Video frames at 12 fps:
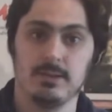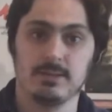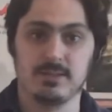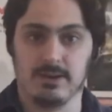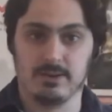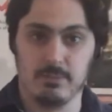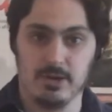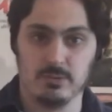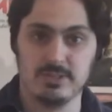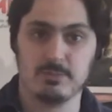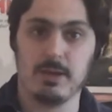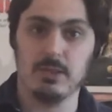
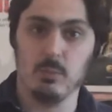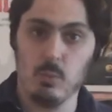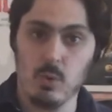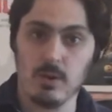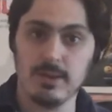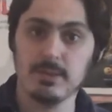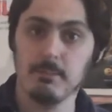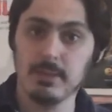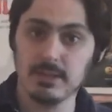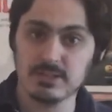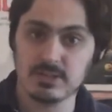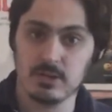Documentaries about the war and the
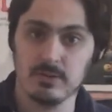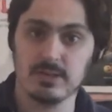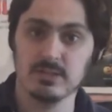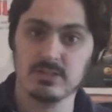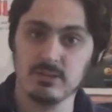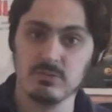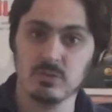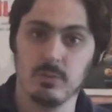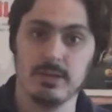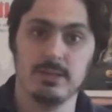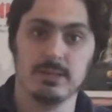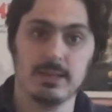military continued to
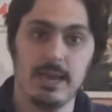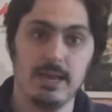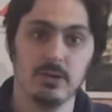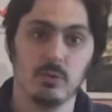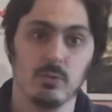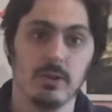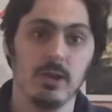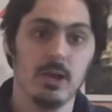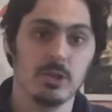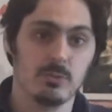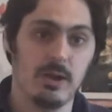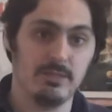win in the category
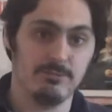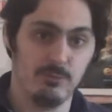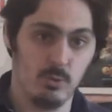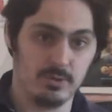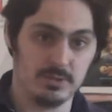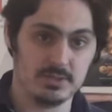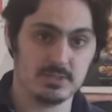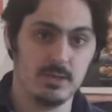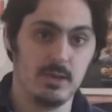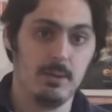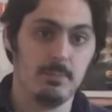throughout the 40s,